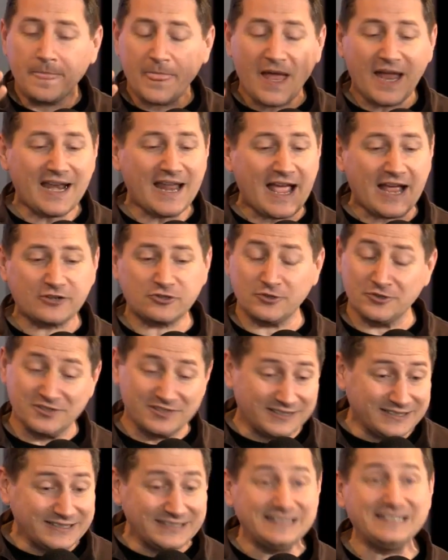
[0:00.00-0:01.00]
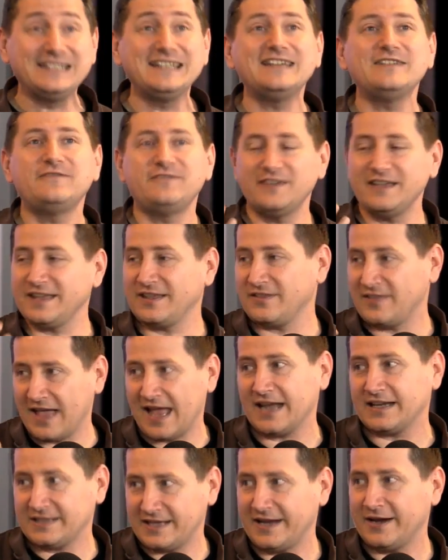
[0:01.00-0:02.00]
that actor is living
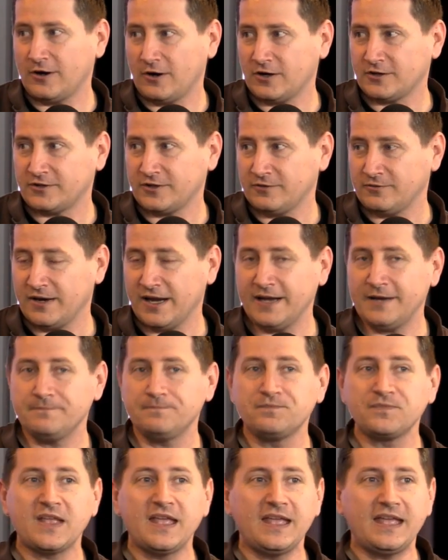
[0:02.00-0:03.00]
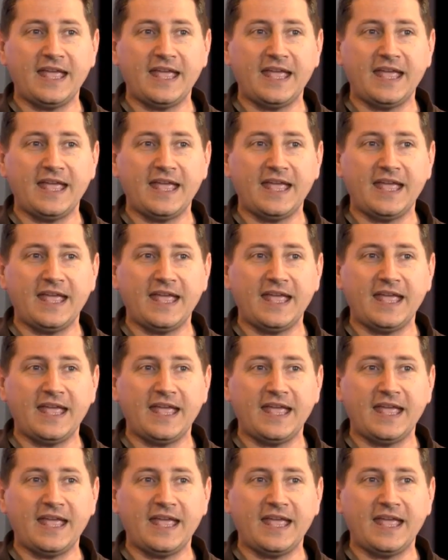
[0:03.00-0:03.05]
that character, mm-hmm. right?